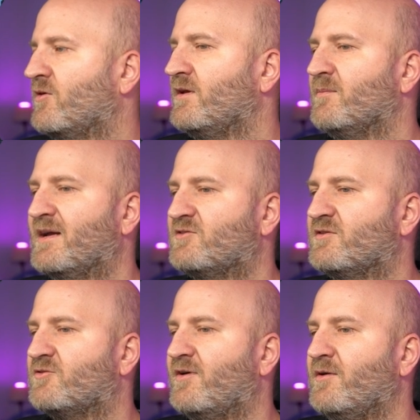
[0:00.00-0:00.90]
I'm going here back to
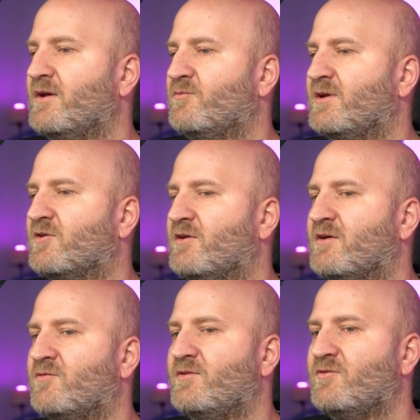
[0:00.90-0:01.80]
the query and we're
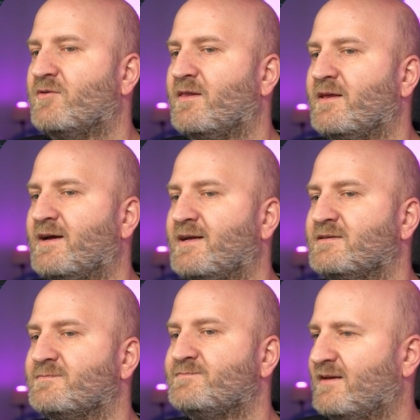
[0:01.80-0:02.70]
gonna rerun
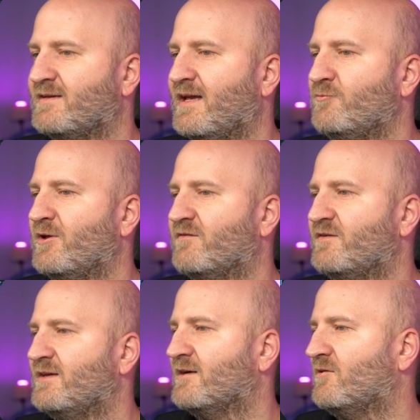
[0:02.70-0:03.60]
that. And again, we are
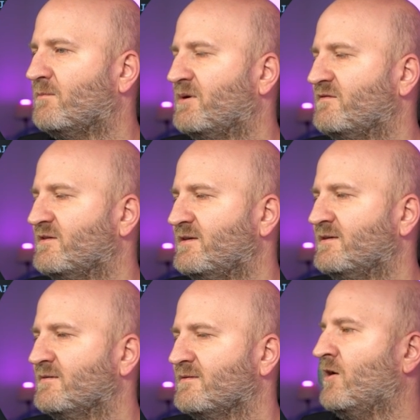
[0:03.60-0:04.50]
filling our buffer
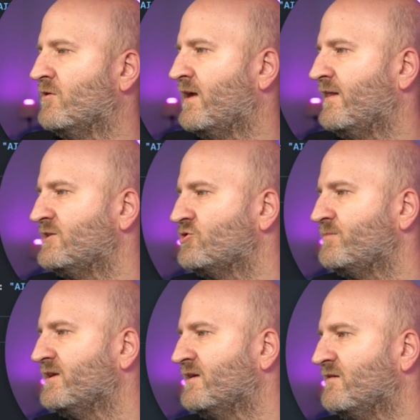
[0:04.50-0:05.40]
here. Okay, that should
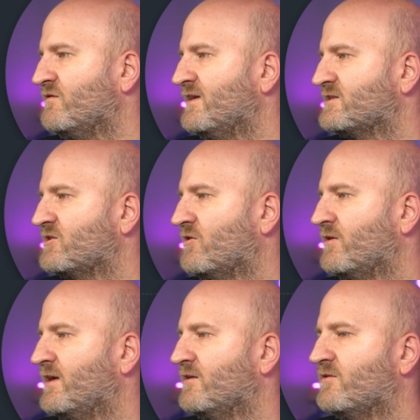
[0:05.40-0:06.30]
be enough. Let's go
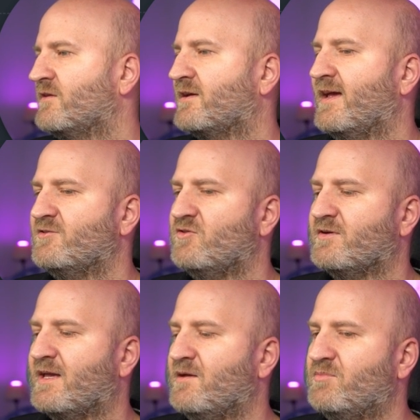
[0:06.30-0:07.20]
here to the
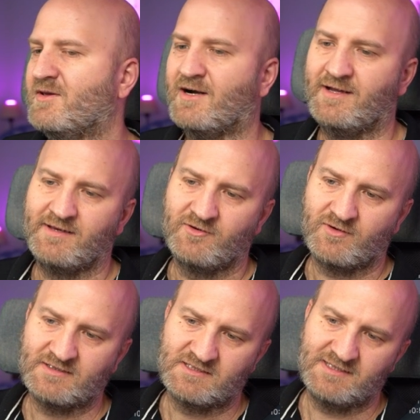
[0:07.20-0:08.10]
catalog API and you
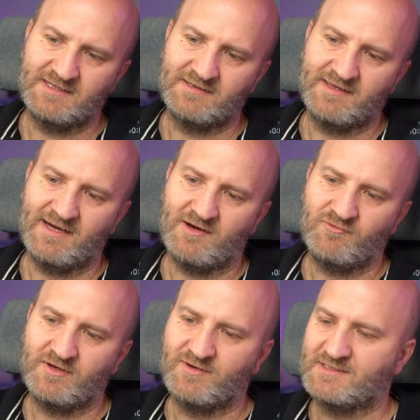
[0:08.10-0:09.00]
can see there are
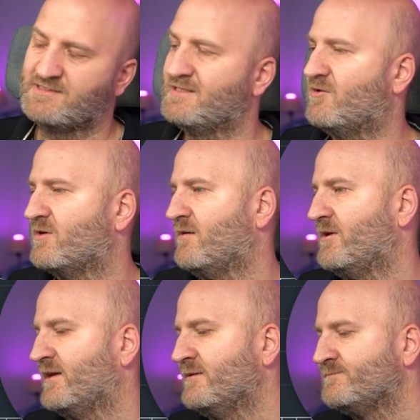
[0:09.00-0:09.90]
requests now
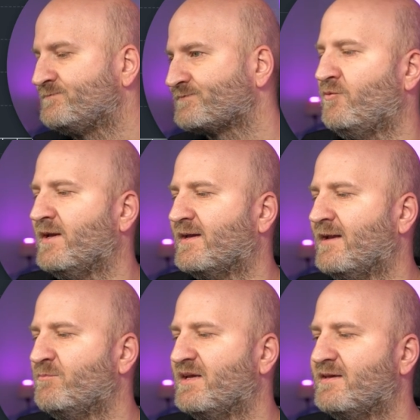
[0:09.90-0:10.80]
coming in. And we
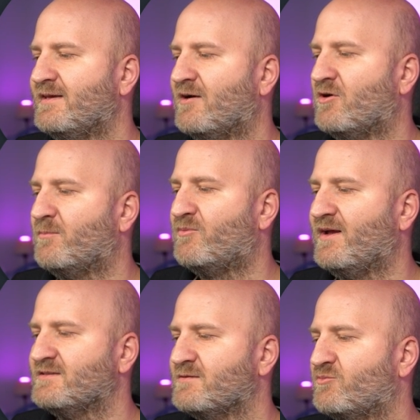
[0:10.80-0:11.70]
again pick here our
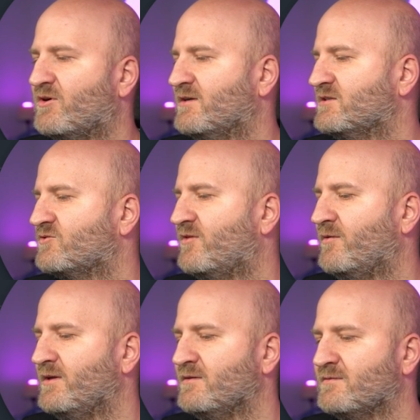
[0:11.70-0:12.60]
brands and products
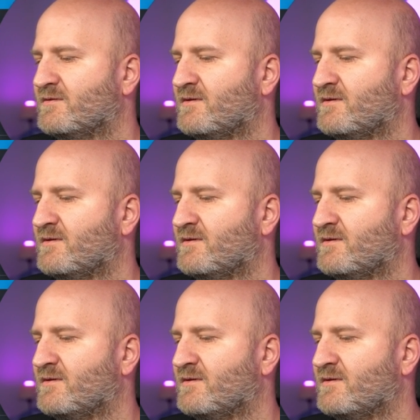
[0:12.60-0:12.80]
query.